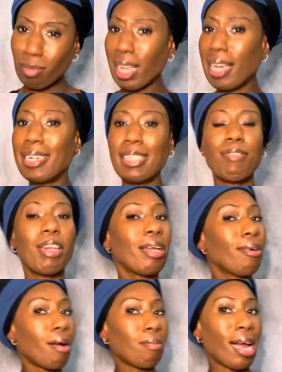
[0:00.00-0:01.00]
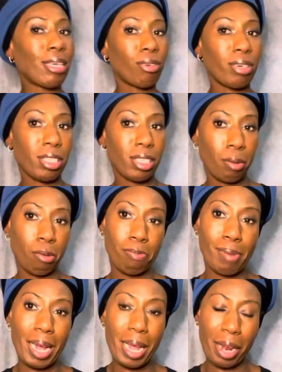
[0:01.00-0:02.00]
in this video, I'm not doing anything with
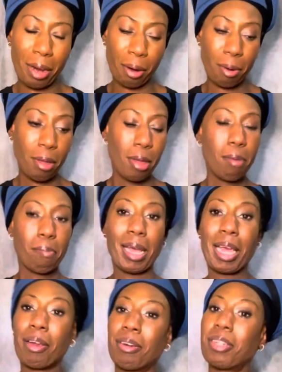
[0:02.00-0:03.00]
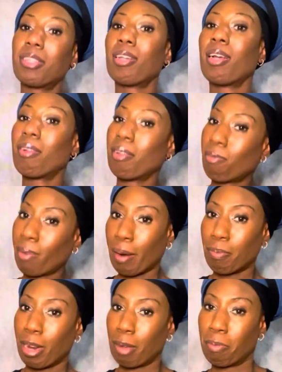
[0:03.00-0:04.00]
my hair. My hair is
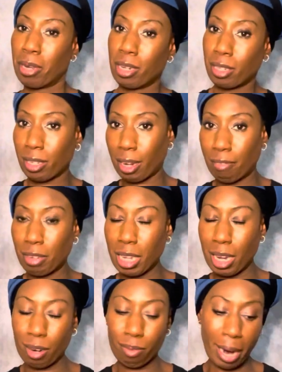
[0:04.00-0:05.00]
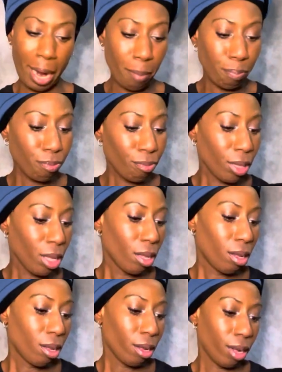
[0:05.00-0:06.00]
wrapped up in this lovely head wrap.
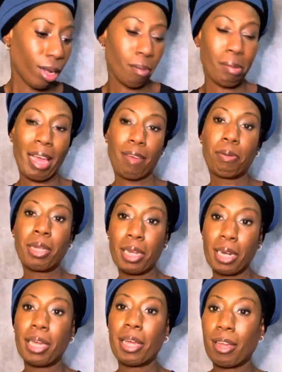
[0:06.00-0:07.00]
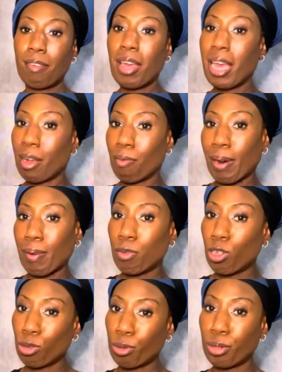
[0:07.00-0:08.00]
I have plenty of head wrap
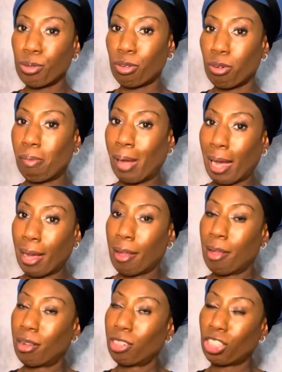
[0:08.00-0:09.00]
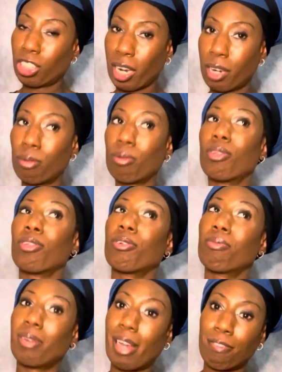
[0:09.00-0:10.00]
tutorials on my channel,
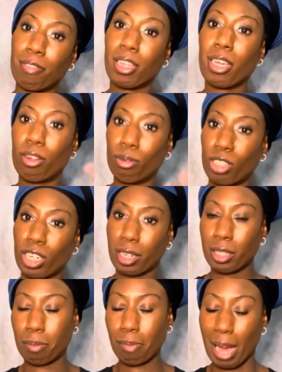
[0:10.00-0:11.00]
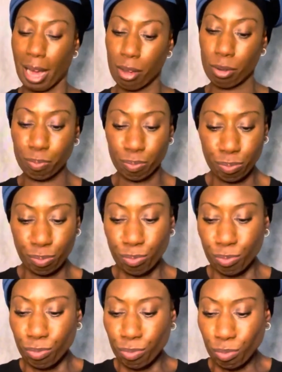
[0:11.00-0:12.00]
so definitely go check them out.
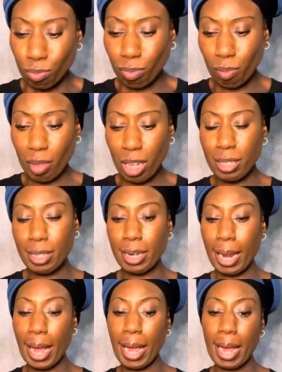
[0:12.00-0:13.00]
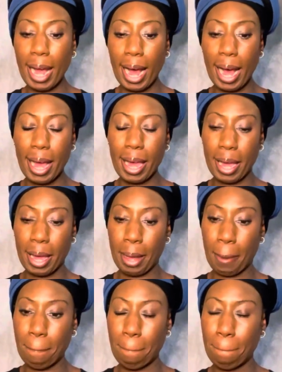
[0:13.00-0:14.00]
Today, I
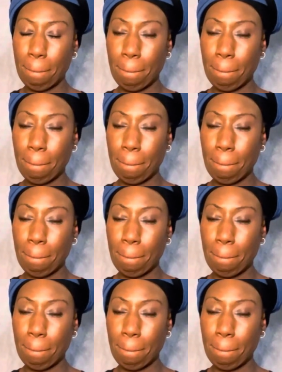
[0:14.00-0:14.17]
am